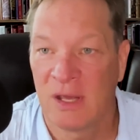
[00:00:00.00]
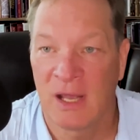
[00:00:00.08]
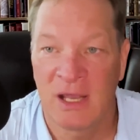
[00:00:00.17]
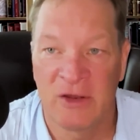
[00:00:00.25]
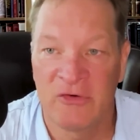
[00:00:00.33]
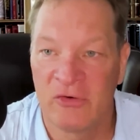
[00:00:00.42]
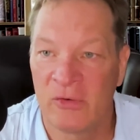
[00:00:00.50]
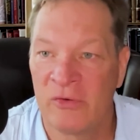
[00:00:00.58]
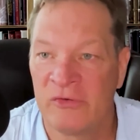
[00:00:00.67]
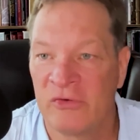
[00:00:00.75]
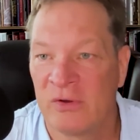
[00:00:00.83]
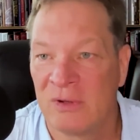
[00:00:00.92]

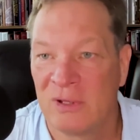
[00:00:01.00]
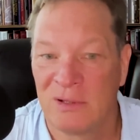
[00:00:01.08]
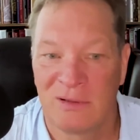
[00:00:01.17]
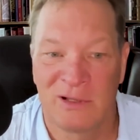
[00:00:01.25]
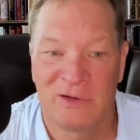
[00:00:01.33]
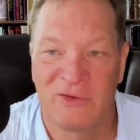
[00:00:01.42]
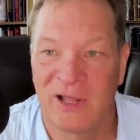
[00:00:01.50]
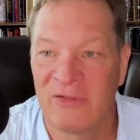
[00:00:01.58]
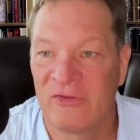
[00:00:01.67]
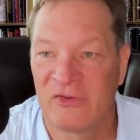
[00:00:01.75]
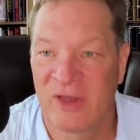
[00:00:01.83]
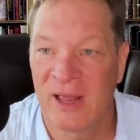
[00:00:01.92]
angels, the
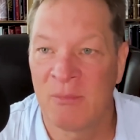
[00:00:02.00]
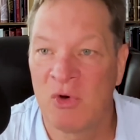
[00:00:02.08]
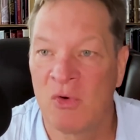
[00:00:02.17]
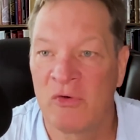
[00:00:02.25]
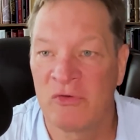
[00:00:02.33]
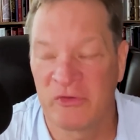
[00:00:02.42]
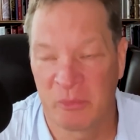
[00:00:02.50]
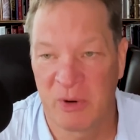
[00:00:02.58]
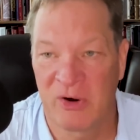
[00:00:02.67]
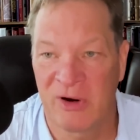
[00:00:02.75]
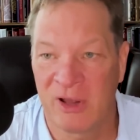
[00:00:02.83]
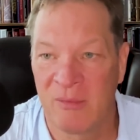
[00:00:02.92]
dead Samuel's
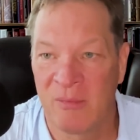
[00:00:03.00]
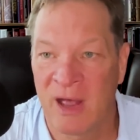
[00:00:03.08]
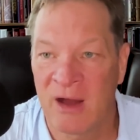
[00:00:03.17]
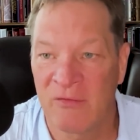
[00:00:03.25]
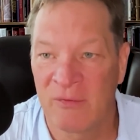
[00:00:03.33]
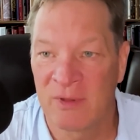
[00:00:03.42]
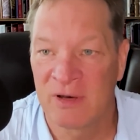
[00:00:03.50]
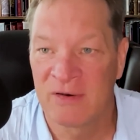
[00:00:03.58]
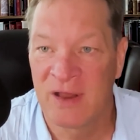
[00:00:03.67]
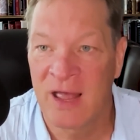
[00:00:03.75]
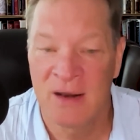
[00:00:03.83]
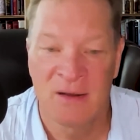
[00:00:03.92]
spirit come back from the
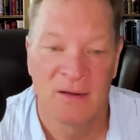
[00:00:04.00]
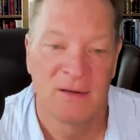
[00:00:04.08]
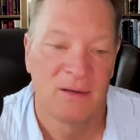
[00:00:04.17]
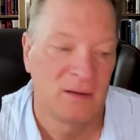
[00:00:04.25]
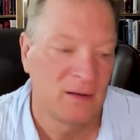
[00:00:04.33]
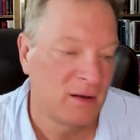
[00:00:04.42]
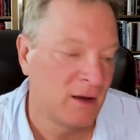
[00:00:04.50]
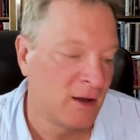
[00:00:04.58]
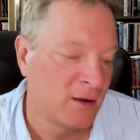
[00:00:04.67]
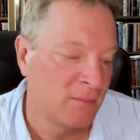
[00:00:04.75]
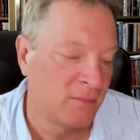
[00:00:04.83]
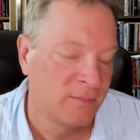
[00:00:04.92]
dead,
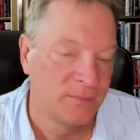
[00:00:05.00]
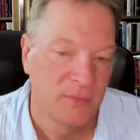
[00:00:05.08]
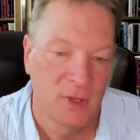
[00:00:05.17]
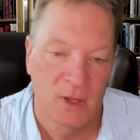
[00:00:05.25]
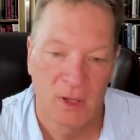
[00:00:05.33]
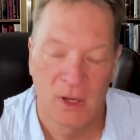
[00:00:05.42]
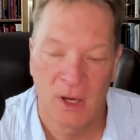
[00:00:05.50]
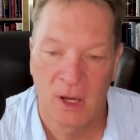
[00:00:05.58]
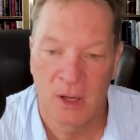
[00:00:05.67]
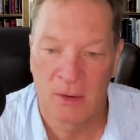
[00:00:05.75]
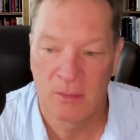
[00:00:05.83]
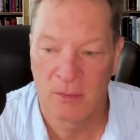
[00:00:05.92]
or
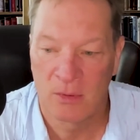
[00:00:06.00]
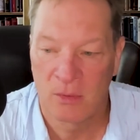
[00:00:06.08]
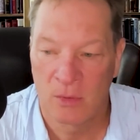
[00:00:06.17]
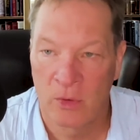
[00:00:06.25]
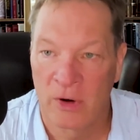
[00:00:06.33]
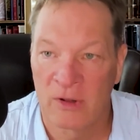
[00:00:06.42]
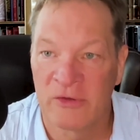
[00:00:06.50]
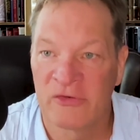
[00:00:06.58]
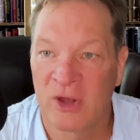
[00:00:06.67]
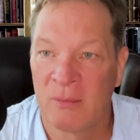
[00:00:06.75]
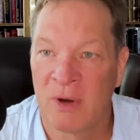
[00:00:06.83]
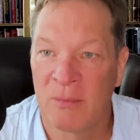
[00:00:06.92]
at least
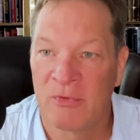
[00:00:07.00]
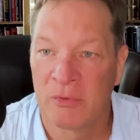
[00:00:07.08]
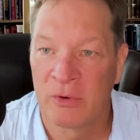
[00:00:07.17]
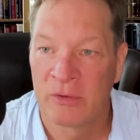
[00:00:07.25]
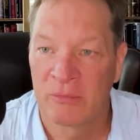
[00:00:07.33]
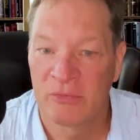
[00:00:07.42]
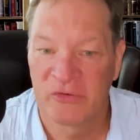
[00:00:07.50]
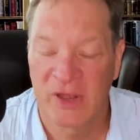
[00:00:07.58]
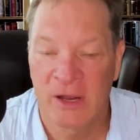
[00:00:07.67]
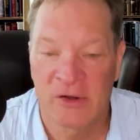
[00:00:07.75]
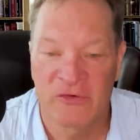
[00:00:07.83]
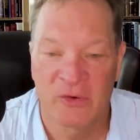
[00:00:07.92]
come up through a
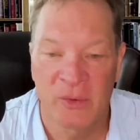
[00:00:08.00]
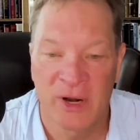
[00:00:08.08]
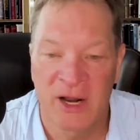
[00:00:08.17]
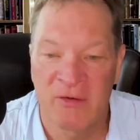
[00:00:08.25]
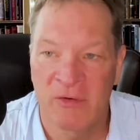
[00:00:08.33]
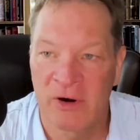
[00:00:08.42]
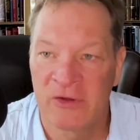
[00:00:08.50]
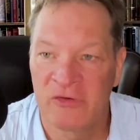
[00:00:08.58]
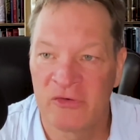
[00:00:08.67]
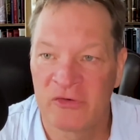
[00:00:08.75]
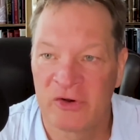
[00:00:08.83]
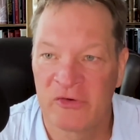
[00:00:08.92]
seance or whatever. It's
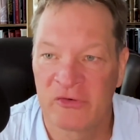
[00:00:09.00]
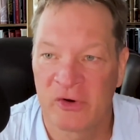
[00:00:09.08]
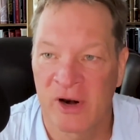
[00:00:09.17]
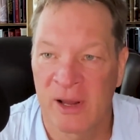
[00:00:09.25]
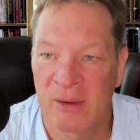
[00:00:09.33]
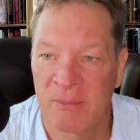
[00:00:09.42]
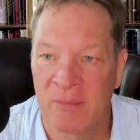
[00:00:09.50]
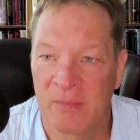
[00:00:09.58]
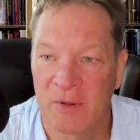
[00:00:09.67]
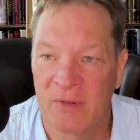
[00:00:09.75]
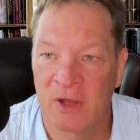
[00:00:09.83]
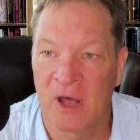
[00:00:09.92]
used to describe
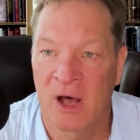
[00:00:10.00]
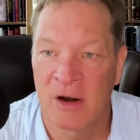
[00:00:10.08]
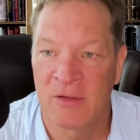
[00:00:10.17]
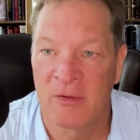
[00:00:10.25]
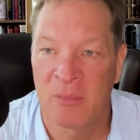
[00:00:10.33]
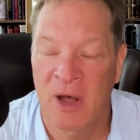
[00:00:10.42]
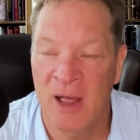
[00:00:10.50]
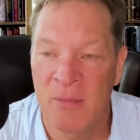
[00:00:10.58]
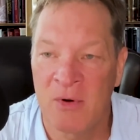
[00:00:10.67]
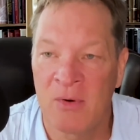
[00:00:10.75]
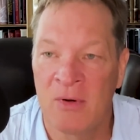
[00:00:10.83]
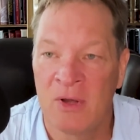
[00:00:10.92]
the God of the
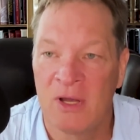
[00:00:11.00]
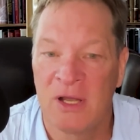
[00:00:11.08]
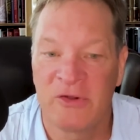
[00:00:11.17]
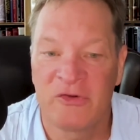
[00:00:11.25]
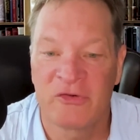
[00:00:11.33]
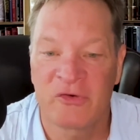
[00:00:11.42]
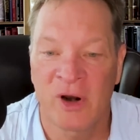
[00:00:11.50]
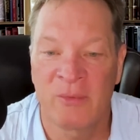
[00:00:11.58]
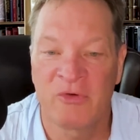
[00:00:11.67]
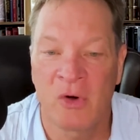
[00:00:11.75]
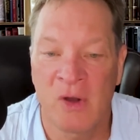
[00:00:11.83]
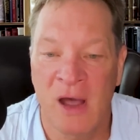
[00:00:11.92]
Bible. It
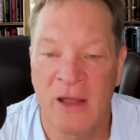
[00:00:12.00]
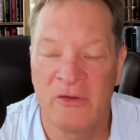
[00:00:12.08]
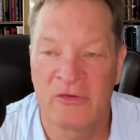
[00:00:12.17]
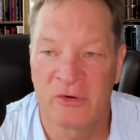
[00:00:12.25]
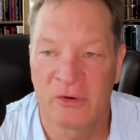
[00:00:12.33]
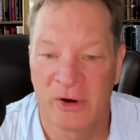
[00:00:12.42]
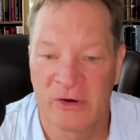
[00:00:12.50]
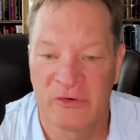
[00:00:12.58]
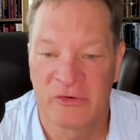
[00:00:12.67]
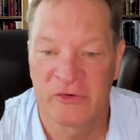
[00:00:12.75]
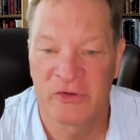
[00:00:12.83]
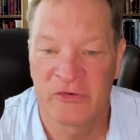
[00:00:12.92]
describes all kinds of
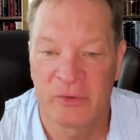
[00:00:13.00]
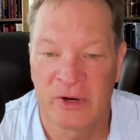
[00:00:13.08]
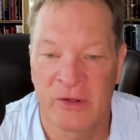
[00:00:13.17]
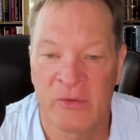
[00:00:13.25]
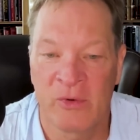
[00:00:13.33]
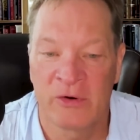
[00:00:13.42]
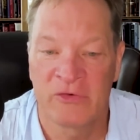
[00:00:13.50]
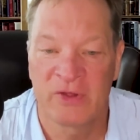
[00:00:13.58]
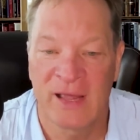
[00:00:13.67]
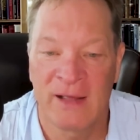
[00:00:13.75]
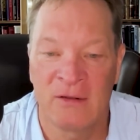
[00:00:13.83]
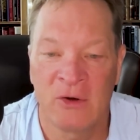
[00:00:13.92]
creatures. And so, in other words,
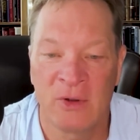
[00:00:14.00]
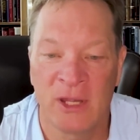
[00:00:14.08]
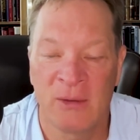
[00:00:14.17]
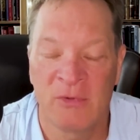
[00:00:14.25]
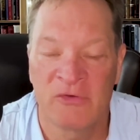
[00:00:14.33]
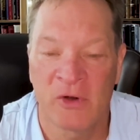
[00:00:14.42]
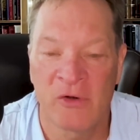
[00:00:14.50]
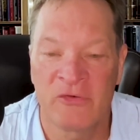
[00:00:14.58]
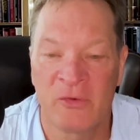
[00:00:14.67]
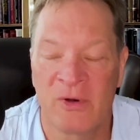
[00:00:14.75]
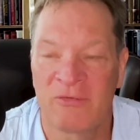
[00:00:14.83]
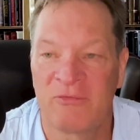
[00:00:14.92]
Elohim is
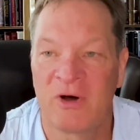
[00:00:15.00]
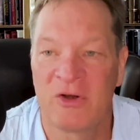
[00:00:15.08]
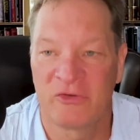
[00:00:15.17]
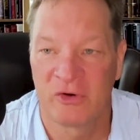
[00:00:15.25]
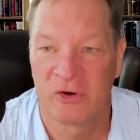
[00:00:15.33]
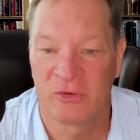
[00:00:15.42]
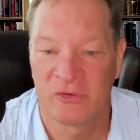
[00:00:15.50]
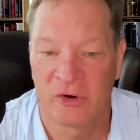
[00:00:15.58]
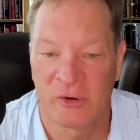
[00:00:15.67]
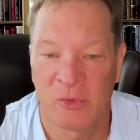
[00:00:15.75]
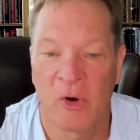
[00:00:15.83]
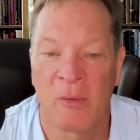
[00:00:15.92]
also a functional
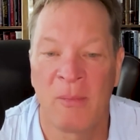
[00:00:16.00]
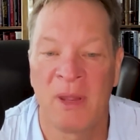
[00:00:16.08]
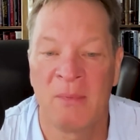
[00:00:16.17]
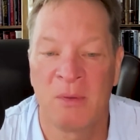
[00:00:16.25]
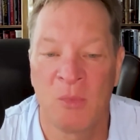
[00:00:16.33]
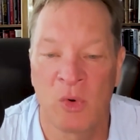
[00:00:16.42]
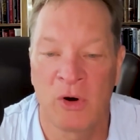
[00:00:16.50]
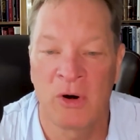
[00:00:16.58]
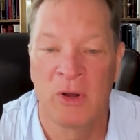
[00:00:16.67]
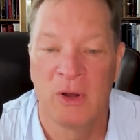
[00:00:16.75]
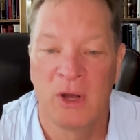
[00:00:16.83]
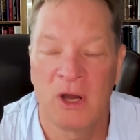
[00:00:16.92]
term, or maybe
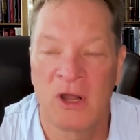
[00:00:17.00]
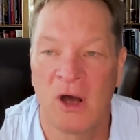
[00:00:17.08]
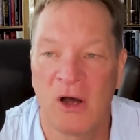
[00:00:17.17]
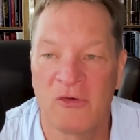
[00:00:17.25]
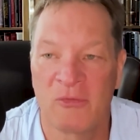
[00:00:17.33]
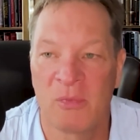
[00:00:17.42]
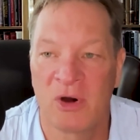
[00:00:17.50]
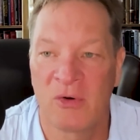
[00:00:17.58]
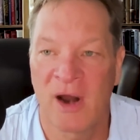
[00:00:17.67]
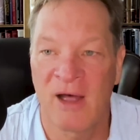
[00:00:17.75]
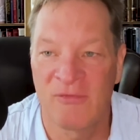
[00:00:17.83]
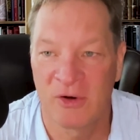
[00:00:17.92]
more a
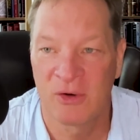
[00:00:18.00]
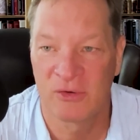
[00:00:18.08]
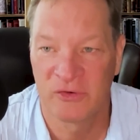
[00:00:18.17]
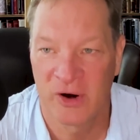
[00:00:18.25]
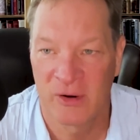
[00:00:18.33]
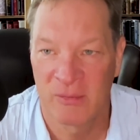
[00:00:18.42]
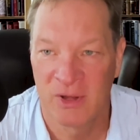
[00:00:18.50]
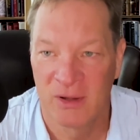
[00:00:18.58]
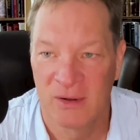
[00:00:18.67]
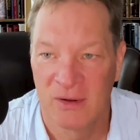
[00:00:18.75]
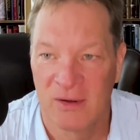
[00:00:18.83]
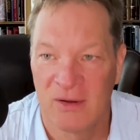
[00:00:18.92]
cosmographical term
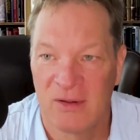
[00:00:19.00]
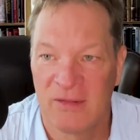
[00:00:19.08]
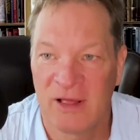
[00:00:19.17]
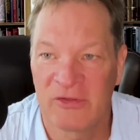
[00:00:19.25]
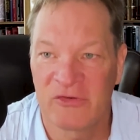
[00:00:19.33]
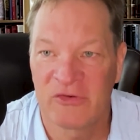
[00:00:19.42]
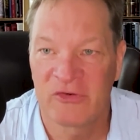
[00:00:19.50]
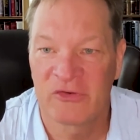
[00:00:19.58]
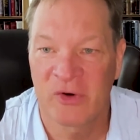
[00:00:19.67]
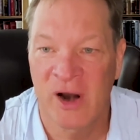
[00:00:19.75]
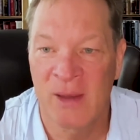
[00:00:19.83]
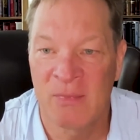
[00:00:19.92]
that's
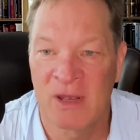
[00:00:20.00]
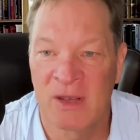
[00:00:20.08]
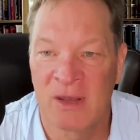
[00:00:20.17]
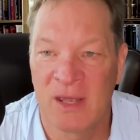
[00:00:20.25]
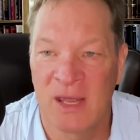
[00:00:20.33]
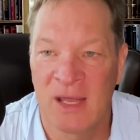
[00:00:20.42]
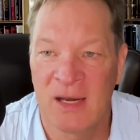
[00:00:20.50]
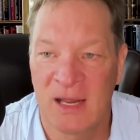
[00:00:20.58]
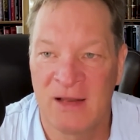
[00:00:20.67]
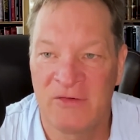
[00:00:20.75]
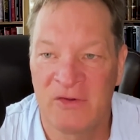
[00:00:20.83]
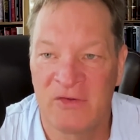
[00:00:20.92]
describing an
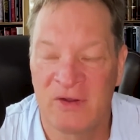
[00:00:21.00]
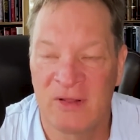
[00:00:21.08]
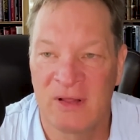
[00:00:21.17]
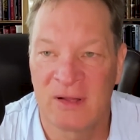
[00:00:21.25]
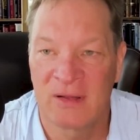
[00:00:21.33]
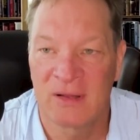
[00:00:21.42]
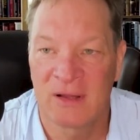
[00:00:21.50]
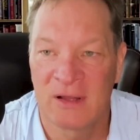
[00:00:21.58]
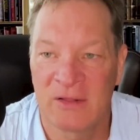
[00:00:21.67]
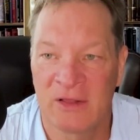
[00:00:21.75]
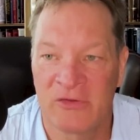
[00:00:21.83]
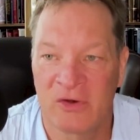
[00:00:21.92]
entity
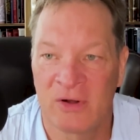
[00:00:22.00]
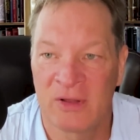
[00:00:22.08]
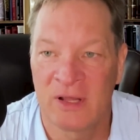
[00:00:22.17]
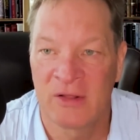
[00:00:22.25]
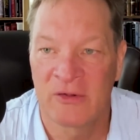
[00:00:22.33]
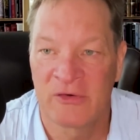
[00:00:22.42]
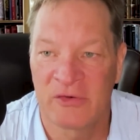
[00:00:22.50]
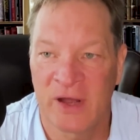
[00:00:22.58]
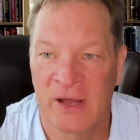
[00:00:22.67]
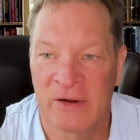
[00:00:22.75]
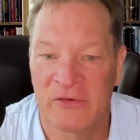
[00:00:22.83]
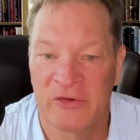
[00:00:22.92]
that's on the other
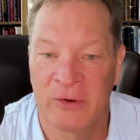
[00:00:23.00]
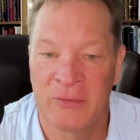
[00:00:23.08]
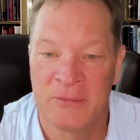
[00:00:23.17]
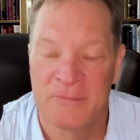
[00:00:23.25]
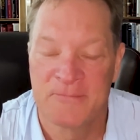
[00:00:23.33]
side. So,